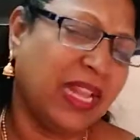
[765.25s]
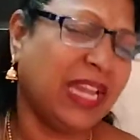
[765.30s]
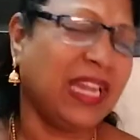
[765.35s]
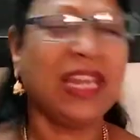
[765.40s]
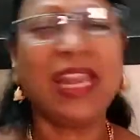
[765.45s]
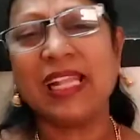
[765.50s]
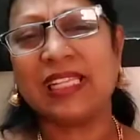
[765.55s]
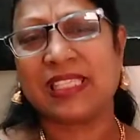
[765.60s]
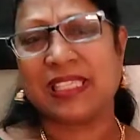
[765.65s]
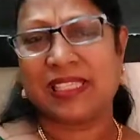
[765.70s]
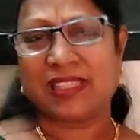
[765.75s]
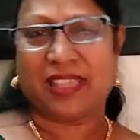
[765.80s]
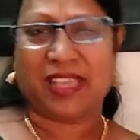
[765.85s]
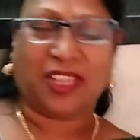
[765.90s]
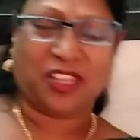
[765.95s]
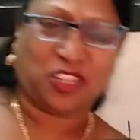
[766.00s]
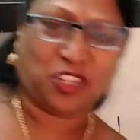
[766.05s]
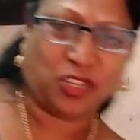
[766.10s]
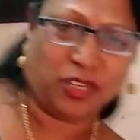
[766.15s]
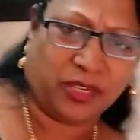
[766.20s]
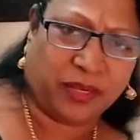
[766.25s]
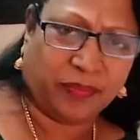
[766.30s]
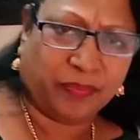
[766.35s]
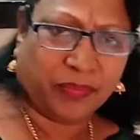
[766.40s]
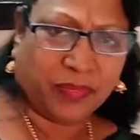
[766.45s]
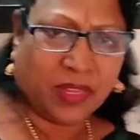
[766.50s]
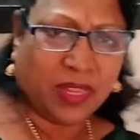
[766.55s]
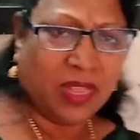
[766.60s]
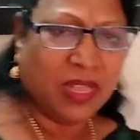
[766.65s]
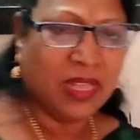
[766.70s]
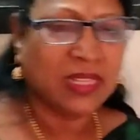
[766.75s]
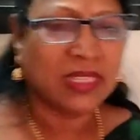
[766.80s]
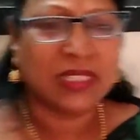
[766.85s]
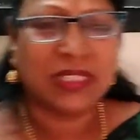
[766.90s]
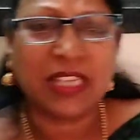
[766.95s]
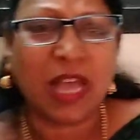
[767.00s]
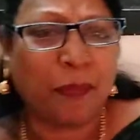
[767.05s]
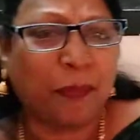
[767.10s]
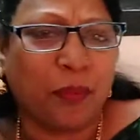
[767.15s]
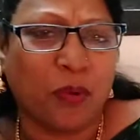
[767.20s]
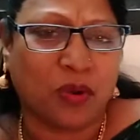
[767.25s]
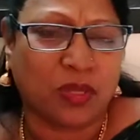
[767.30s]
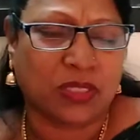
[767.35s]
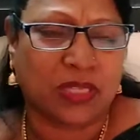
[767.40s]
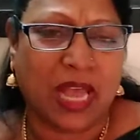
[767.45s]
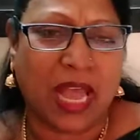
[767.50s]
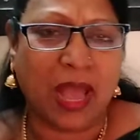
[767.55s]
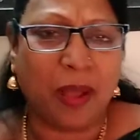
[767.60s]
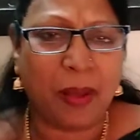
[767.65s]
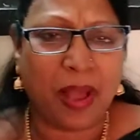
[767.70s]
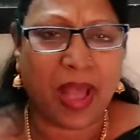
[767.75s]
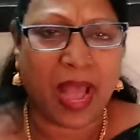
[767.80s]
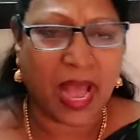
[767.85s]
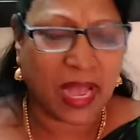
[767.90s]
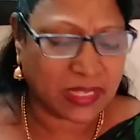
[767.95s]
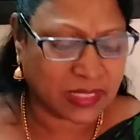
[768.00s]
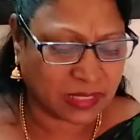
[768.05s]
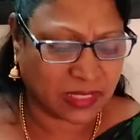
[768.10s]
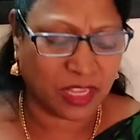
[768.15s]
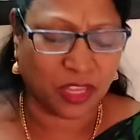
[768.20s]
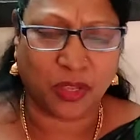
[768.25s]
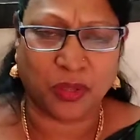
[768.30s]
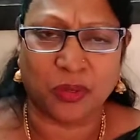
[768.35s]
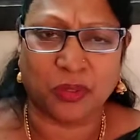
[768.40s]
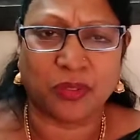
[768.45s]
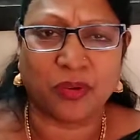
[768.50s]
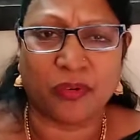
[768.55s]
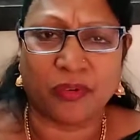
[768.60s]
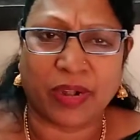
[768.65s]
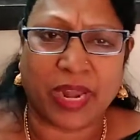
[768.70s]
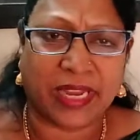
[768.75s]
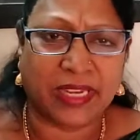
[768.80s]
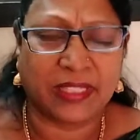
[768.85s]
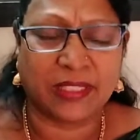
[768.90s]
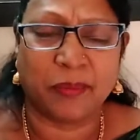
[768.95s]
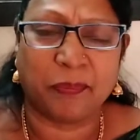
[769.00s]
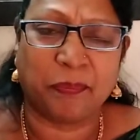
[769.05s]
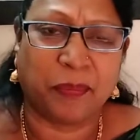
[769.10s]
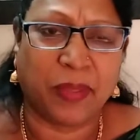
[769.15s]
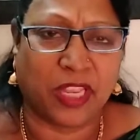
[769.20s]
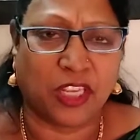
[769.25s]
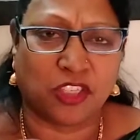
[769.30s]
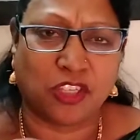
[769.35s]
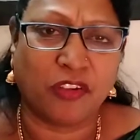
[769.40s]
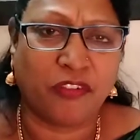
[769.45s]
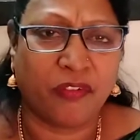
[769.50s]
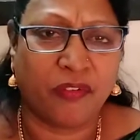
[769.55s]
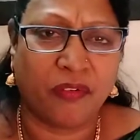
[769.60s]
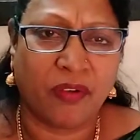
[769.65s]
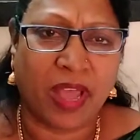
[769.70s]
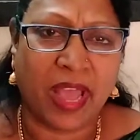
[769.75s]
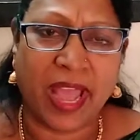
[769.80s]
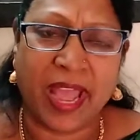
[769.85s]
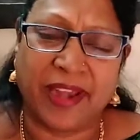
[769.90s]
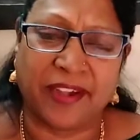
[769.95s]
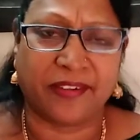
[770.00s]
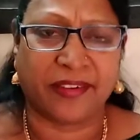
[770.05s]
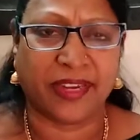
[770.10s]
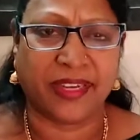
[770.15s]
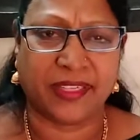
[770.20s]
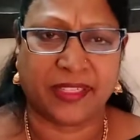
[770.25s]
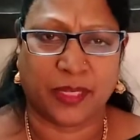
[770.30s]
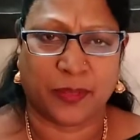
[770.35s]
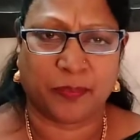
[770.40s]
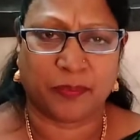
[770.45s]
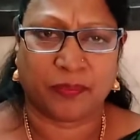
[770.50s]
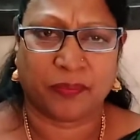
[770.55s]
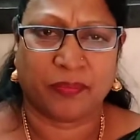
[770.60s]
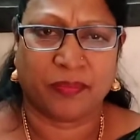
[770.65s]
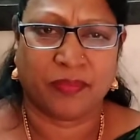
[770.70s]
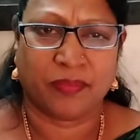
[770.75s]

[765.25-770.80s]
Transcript: Let's think, children. Suppose I'm asking you to write a page of handwriting.